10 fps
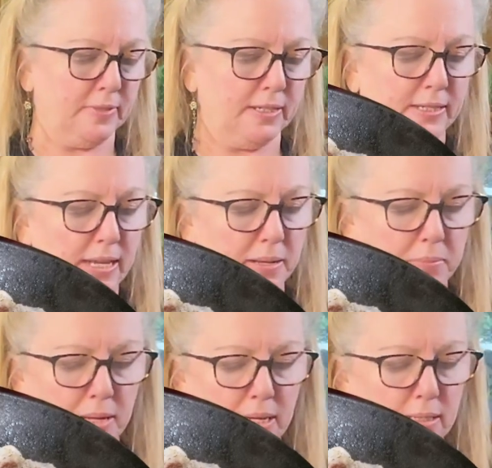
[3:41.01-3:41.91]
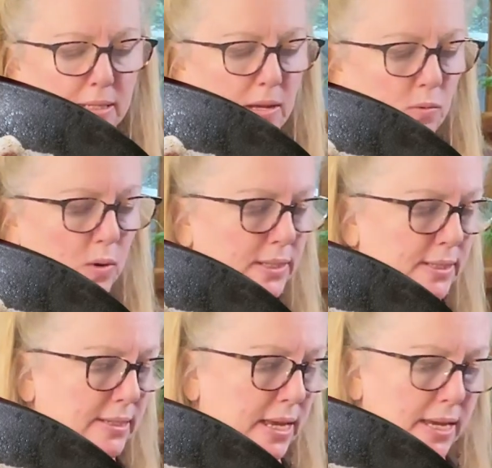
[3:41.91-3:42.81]
10 minutes on one
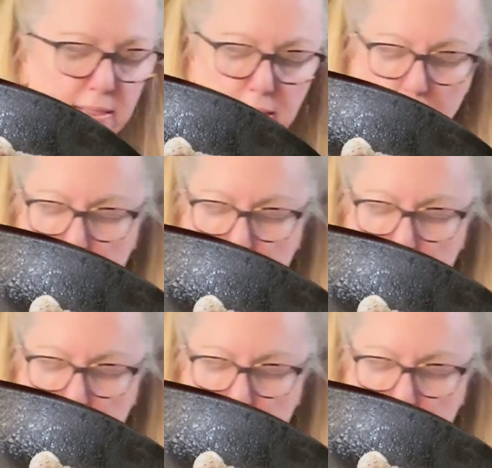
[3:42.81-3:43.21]
side, then